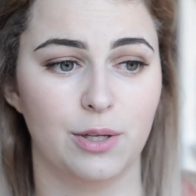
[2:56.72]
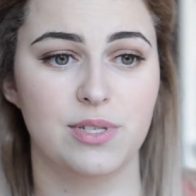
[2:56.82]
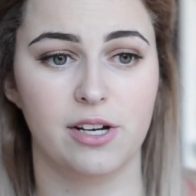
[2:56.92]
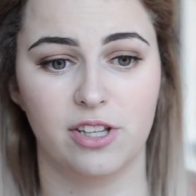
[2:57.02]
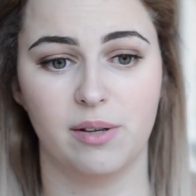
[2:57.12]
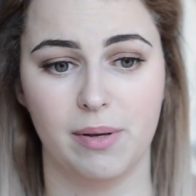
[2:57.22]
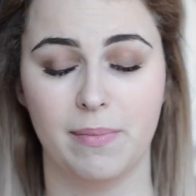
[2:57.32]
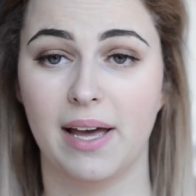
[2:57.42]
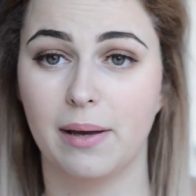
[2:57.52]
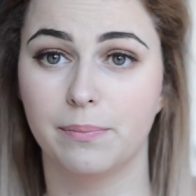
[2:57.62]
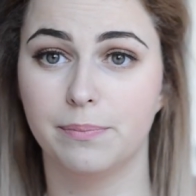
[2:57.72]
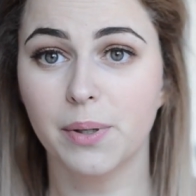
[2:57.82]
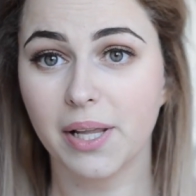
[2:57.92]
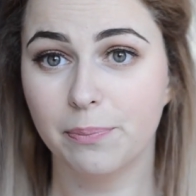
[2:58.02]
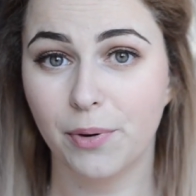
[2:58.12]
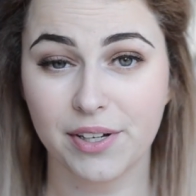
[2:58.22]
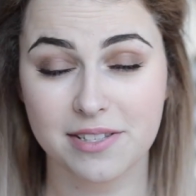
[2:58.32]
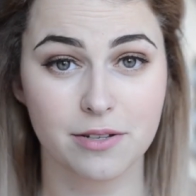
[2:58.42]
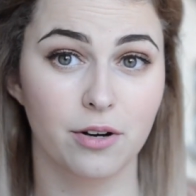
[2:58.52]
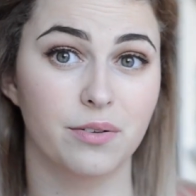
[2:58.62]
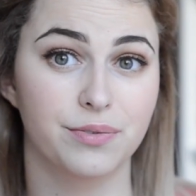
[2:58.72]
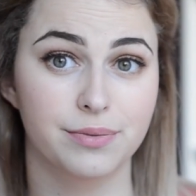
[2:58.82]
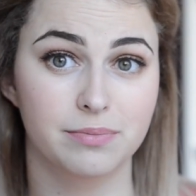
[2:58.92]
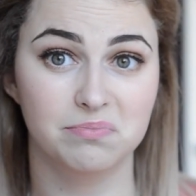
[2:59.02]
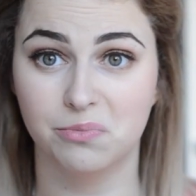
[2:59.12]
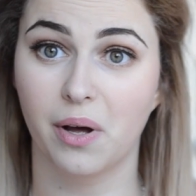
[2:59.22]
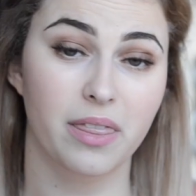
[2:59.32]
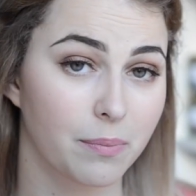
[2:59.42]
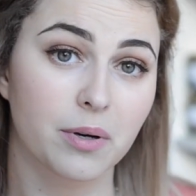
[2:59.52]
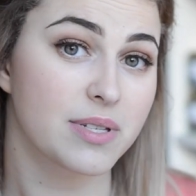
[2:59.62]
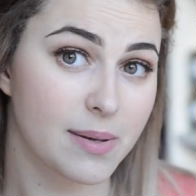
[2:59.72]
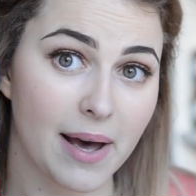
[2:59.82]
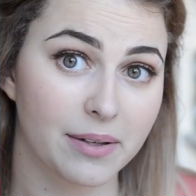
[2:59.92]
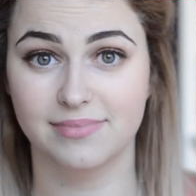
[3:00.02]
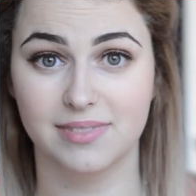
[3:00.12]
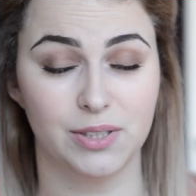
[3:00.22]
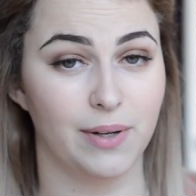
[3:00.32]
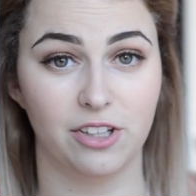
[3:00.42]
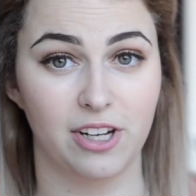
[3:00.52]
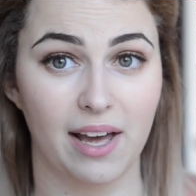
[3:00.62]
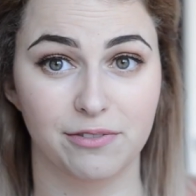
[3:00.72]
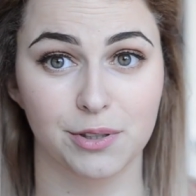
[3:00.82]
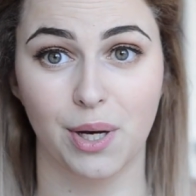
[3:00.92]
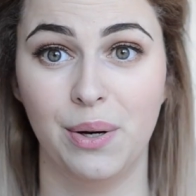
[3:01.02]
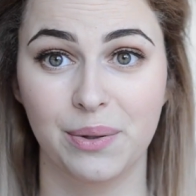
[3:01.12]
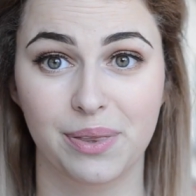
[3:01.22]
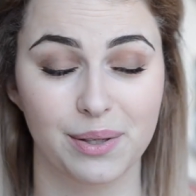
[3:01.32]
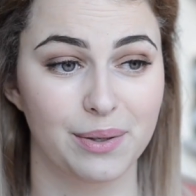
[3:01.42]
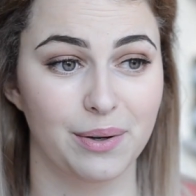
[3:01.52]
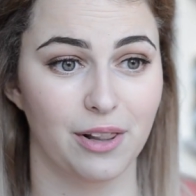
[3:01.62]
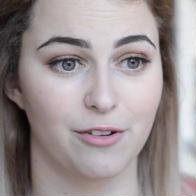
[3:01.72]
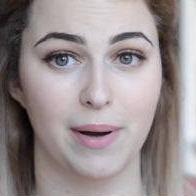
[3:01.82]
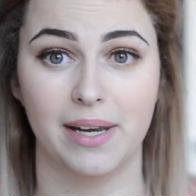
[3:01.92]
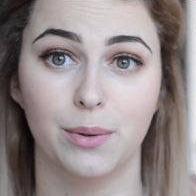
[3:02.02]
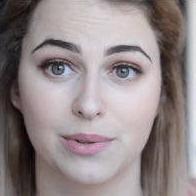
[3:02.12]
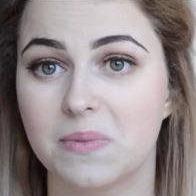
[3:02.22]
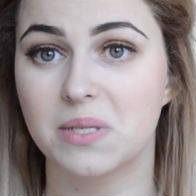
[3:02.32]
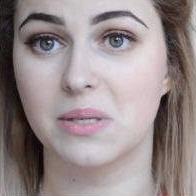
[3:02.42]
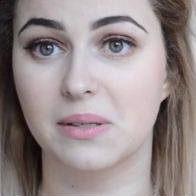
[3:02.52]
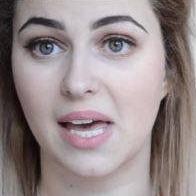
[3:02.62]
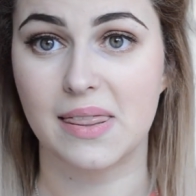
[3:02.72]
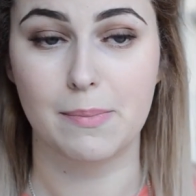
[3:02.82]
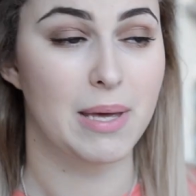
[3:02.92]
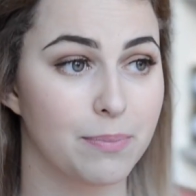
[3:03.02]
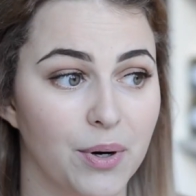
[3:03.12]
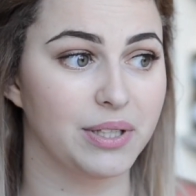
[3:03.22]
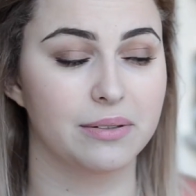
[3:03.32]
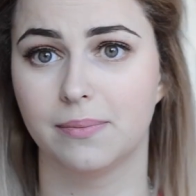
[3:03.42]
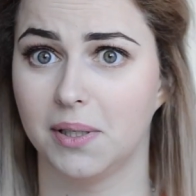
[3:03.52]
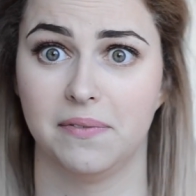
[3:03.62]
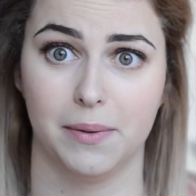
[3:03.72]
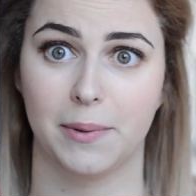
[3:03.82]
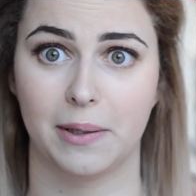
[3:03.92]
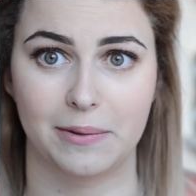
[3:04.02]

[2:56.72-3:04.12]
those are gonna be my bullet points of what the book was about, so I don't have to go through all of my notes to get the main point of the book